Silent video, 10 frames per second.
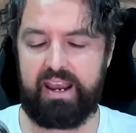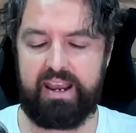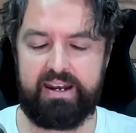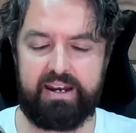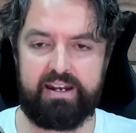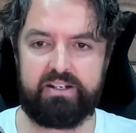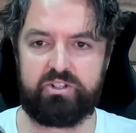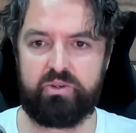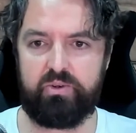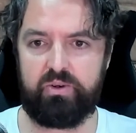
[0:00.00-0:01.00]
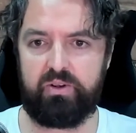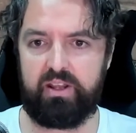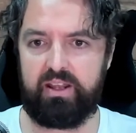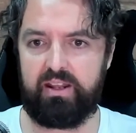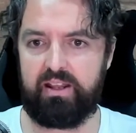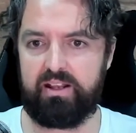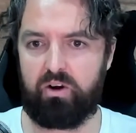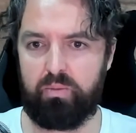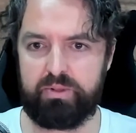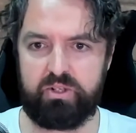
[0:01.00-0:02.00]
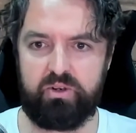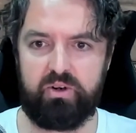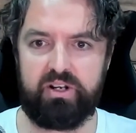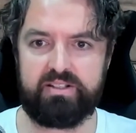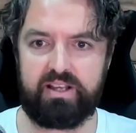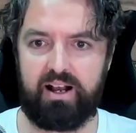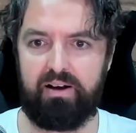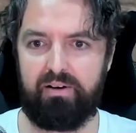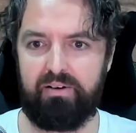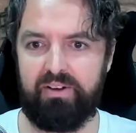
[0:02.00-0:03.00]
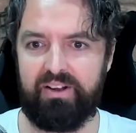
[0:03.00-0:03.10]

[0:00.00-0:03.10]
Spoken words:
candidate short, that the opportunities are